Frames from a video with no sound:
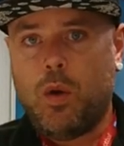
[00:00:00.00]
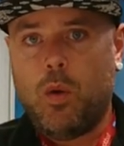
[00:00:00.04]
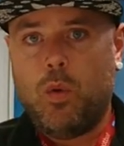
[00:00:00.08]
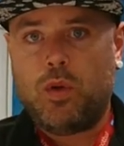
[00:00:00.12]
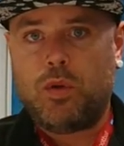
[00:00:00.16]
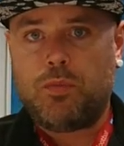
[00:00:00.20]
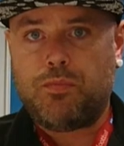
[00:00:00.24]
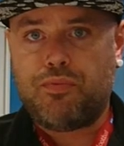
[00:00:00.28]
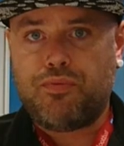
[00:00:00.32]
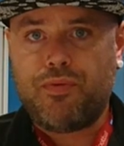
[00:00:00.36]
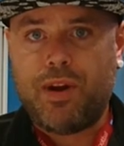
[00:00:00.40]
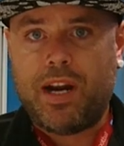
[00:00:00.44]
It
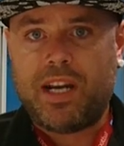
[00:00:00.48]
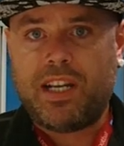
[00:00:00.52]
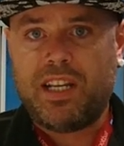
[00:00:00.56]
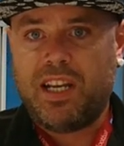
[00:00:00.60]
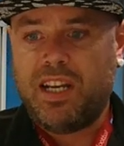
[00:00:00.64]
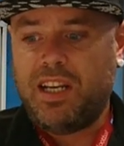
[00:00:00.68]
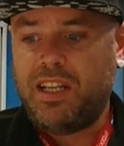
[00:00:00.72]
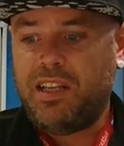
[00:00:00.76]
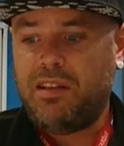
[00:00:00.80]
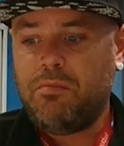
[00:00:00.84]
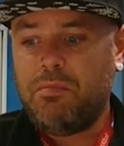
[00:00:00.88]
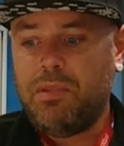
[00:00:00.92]
was
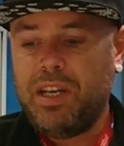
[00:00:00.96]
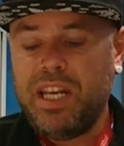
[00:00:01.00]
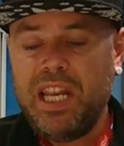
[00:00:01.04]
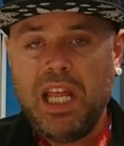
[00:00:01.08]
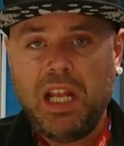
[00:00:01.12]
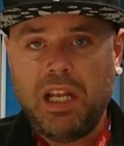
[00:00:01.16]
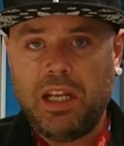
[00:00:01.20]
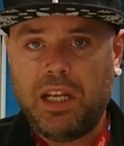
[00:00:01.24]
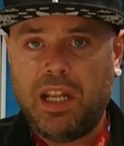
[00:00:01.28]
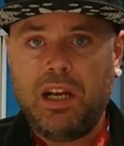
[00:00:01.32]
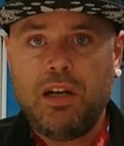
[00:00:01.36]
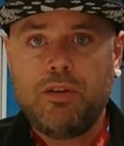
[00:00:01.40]
practically
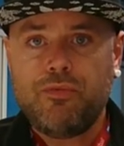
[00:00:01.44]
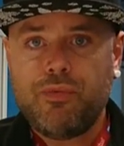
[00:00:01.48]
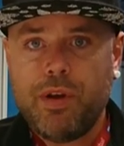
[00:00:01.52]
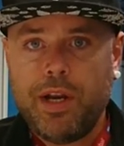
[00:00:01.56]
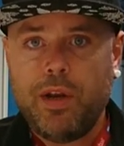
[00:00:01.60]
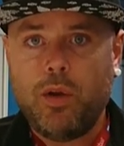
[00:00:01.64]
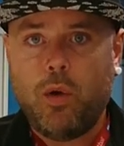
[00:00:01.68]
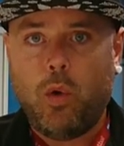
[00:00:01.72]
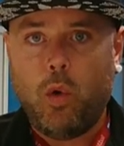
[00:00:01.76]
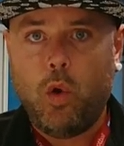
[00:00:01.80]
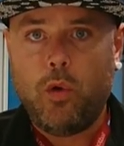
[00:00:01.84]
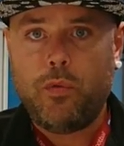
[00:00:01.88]
nil-nil
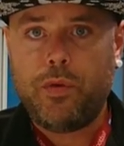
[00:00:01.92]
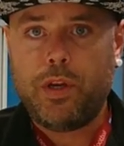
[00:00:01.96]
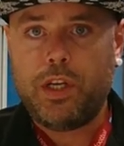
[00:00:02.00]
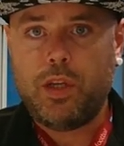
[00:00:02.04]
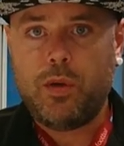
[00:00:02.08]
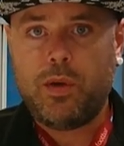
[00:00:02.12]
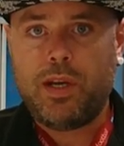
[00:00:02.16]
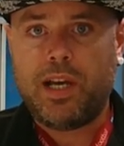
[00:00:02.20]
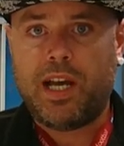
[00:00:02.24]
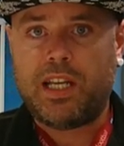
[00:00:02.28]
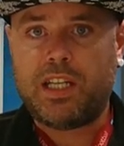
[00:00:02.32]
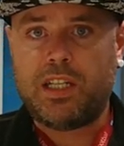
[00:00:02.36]
written all over it.
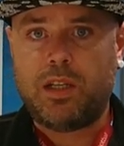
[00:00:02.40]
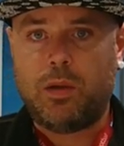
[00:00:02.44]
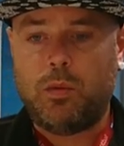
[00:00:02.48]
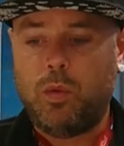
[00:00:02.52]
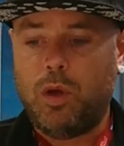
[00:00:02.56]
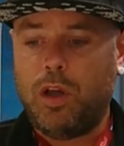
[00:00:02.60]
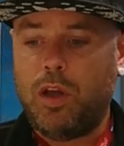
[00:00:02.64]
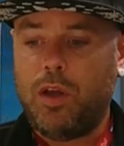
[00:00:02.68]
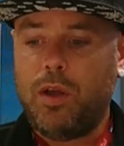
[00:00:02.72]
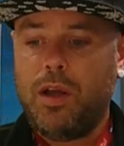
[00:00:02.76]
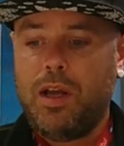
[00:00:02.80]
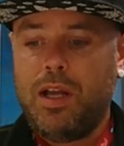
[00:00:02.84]
Newcastle
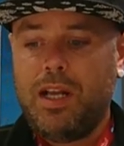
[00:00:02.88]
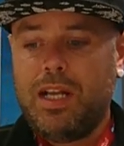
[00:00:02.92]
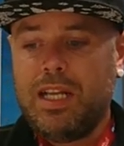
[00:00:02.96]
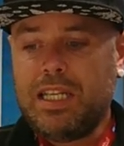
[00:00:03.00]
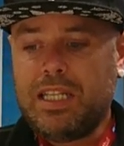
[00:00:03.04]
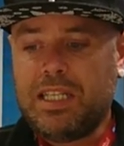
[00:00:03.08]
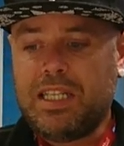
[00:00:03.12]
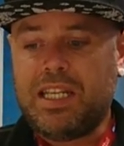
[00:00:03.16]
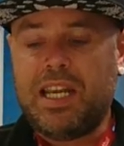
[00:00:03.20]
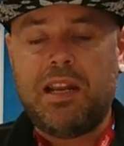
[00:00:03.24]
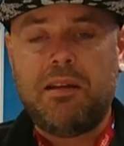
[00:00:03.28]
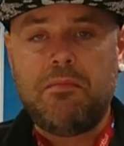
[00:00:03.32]
were
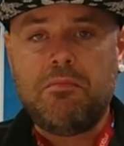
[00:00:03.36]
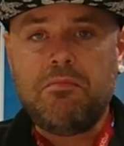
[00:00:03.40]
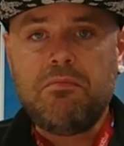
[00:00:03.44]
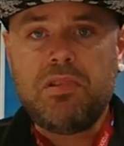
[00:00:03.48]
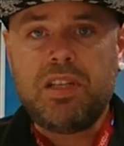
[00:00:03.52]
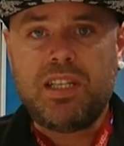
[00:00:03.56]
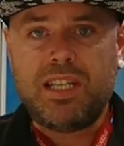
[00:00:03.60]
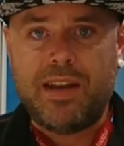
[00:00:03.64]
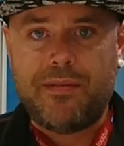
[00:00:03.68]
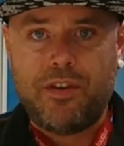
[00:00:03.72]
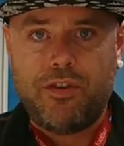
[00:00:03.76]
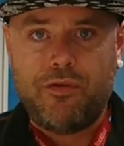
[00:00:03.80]
sitting
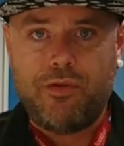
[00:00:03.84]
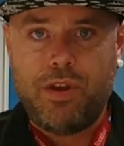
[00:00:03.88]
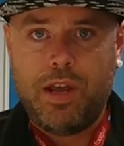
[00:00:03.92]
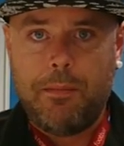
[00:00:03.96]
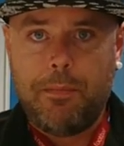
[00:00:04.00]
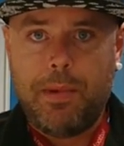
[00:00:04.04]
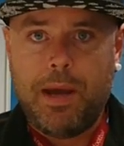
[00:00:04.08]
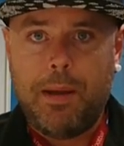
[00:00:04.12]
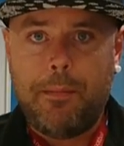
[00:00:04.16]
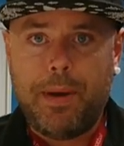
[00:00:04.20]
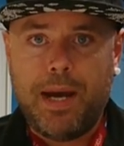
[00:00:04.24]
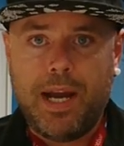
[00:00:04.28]
seven or
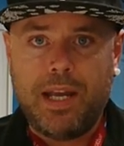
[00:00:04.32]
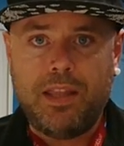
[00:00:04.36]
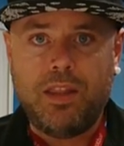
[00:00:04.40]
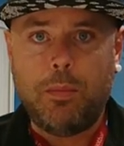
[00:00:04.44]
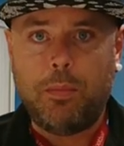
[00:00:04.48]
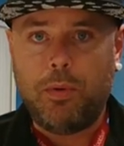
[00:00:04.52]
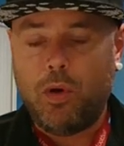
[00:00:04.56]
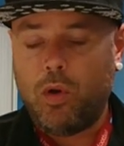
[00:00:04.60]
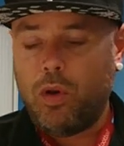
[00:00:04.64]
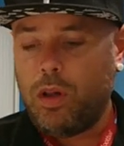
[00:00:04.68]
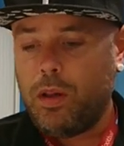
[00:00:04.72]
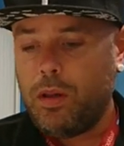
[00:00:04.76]
eight men behind
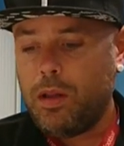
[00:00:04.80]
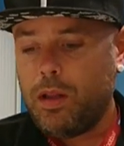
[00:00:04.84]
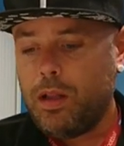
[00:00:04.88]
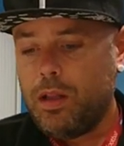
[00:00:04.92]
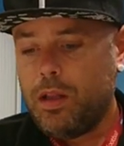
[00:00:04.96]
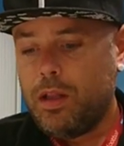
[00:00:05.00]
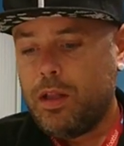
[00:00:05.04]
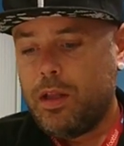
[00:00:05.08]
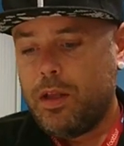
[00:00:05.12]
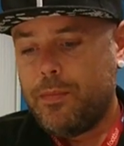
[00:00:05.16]
the ball.